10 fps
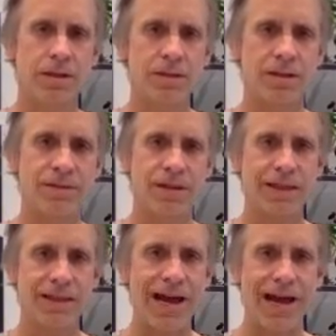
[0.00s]
stuff
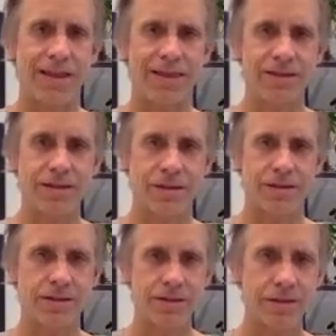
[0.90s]
like that, this is
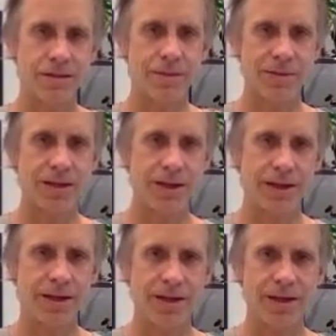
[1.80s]
something
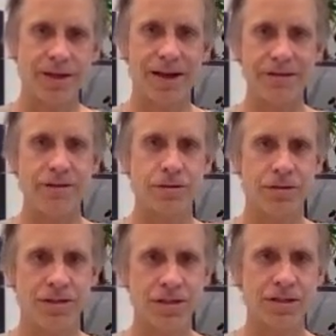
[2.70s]
I do
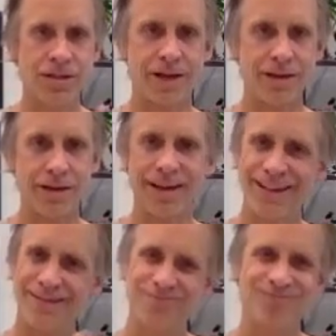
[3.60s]
to just kind of
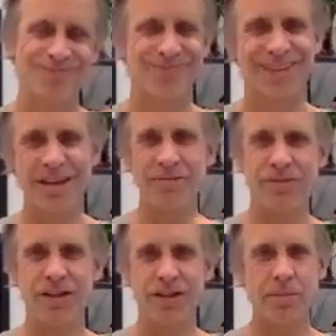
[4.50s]
like get
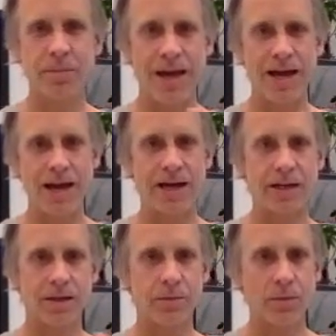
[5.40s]
feeling back
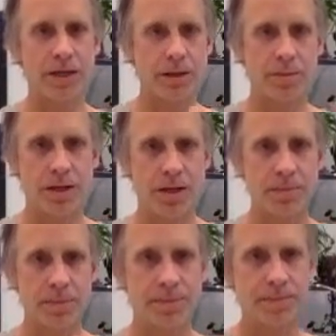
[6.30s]
and wake them up.